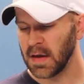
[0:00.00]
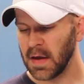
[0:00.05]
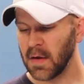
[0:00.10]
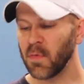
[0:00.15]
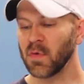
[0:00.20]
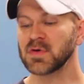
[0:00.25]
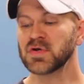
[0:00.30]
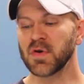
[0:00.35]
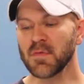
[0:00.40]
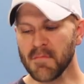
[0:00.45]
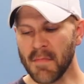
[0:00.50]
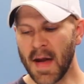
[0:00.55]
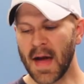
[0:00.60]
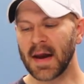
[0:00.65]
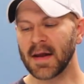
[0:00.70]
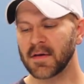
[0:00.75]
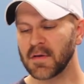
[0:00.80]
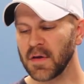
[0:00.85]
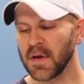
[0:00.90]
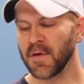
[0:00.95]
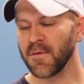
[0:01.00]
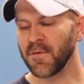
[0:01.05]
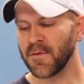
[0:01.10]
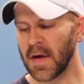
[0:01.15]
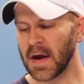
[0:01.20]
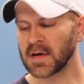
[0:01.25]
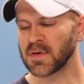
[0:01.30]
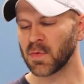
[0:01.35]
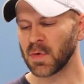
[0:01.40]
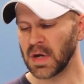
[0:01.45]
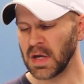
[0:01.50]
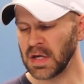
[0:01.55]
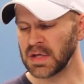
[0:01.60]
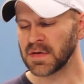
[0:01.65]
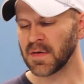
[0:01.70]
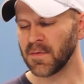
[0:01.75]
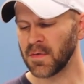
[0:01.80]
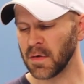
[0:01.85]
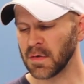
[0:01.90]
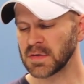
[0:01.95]
it will dramatically affect where
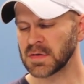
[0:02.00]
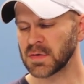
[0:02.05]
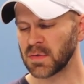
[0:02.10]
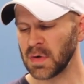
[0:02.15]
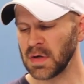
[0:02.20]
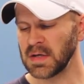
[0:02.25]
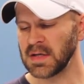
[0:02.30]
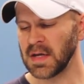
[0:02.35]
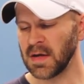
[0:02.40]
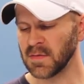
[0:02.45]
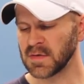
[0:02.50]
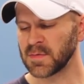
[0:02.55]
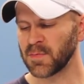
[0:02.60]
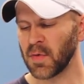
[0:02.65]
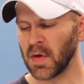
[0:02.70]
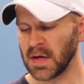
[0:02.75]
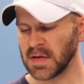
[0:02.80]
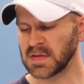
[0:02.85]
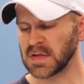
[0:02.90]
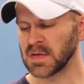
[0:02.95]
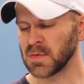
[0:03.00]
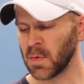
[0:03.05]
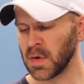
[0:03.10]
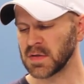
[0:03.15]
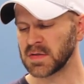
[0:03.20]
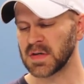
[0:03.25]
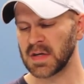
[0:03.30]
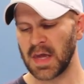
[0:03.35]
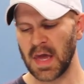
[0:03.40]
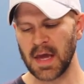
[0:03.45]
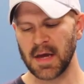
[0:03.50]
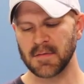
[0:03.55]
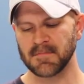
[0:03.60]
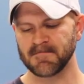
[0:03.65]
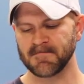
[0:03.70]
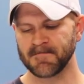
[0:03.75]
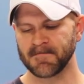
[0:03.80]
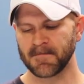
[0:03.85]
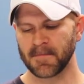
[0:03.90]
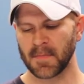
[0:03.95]
each of those three teams places once again.